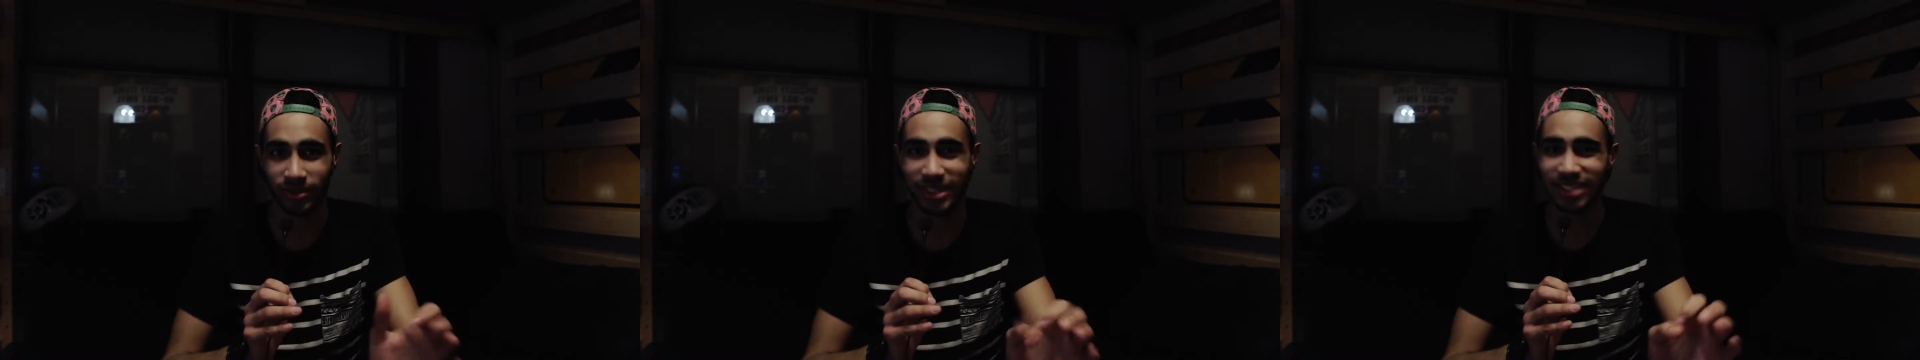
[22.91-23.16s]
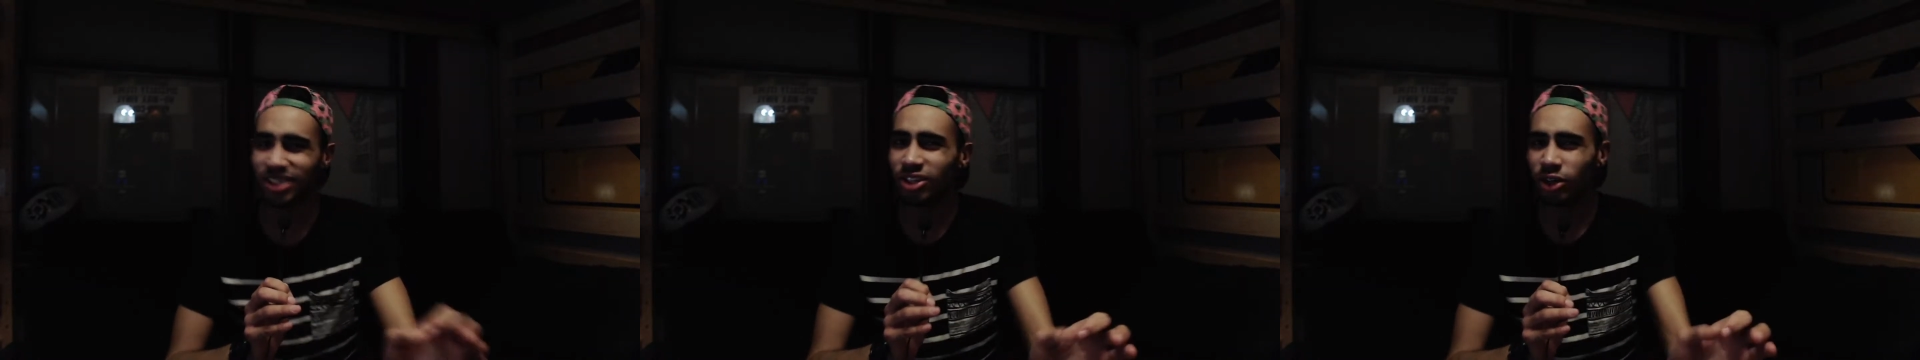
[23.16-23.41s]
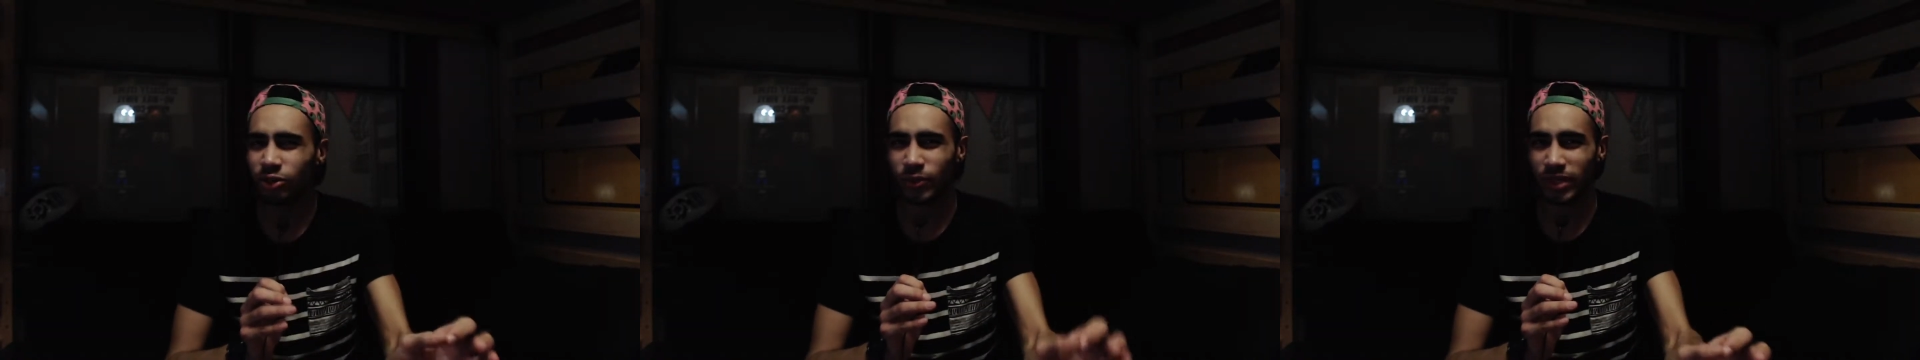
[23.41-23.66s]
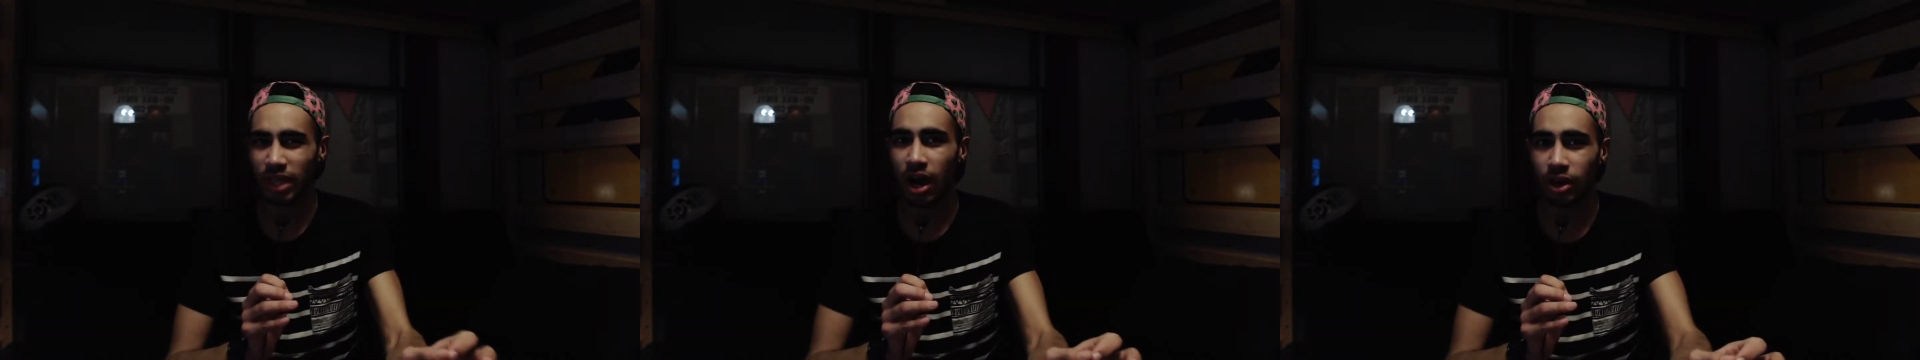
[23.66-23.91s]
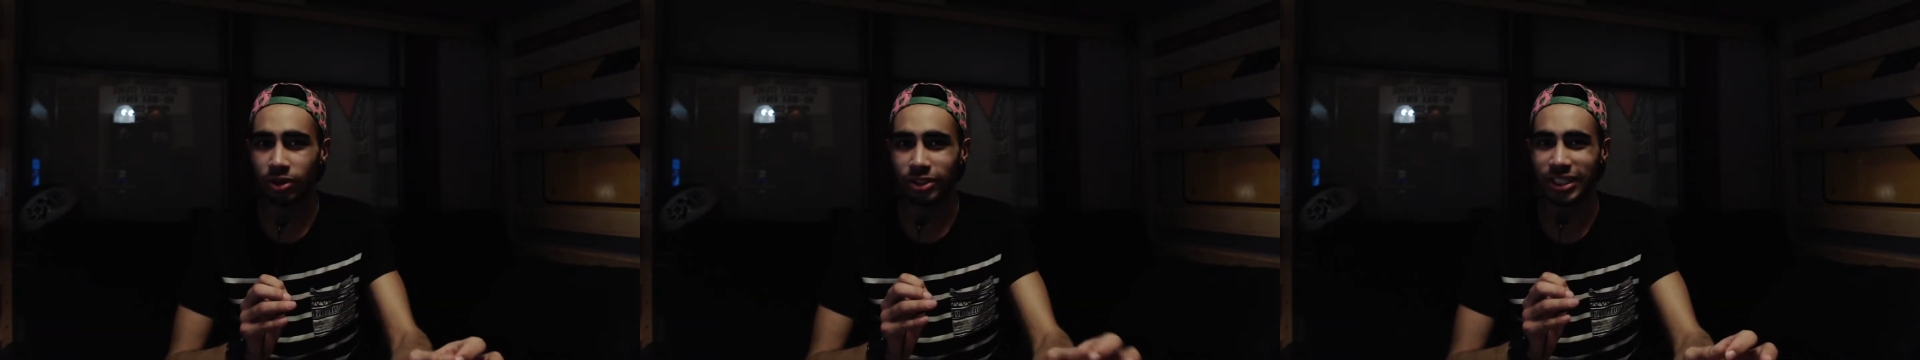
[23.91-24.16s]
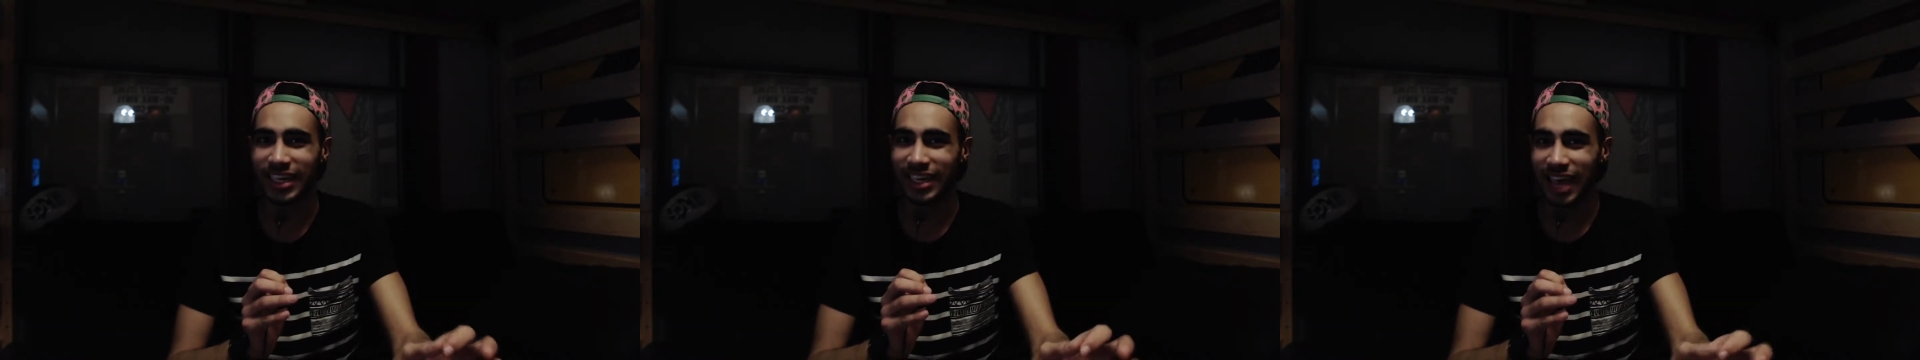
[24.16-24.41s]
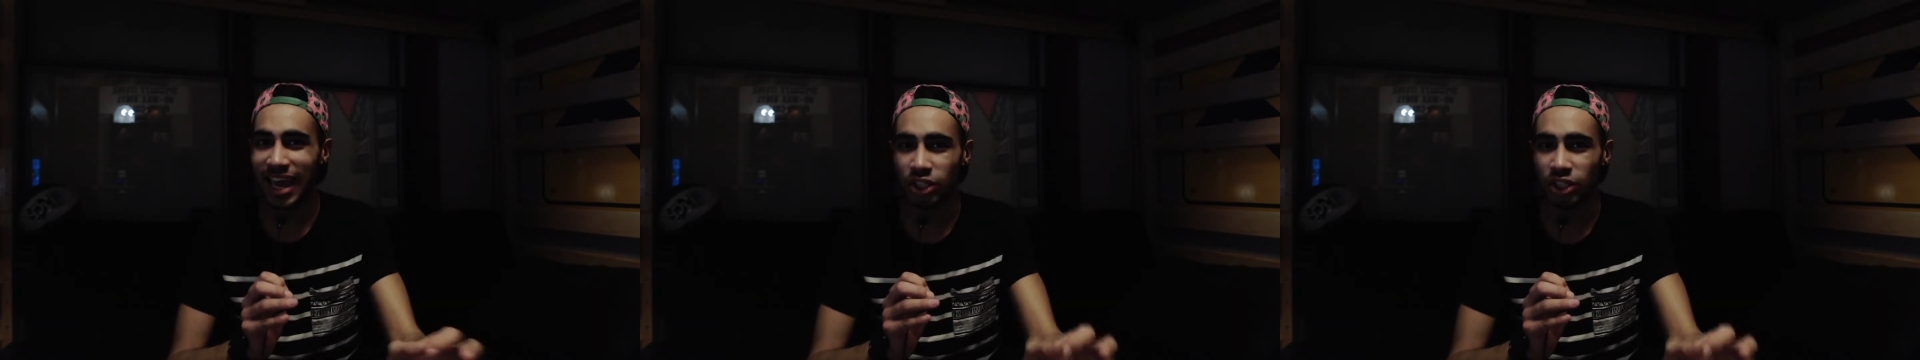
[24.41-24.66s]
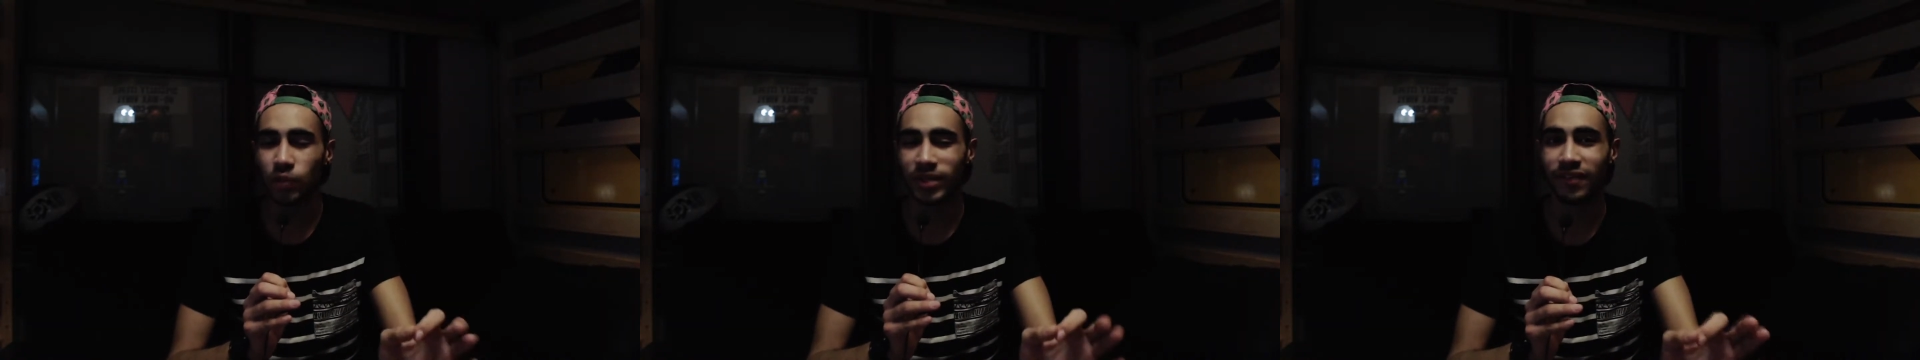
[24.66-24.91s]
It starts with Arch and
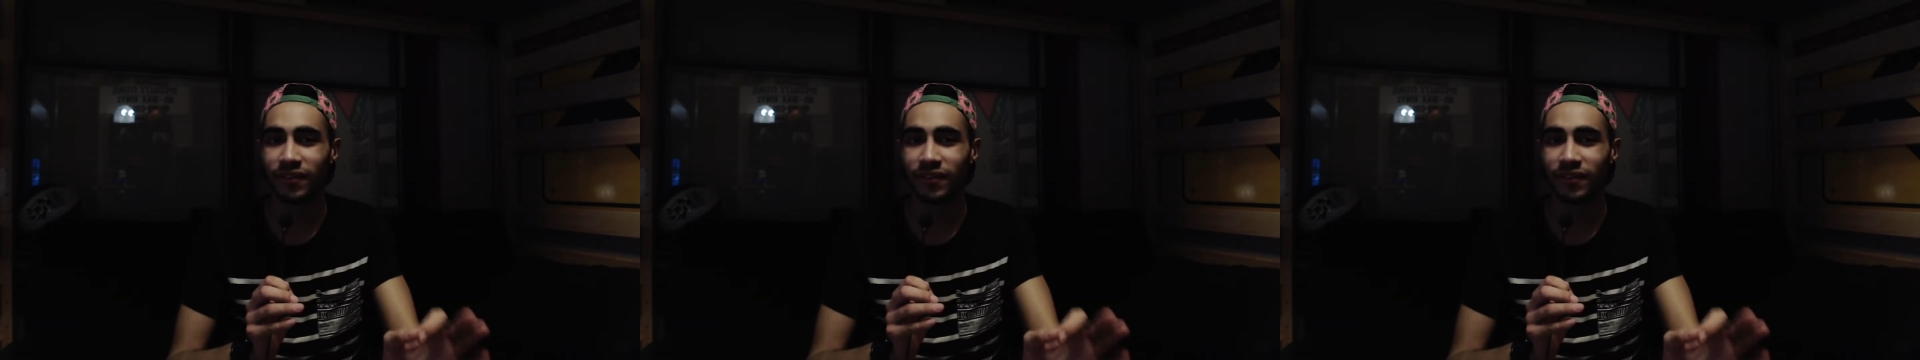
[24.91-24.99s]
ends with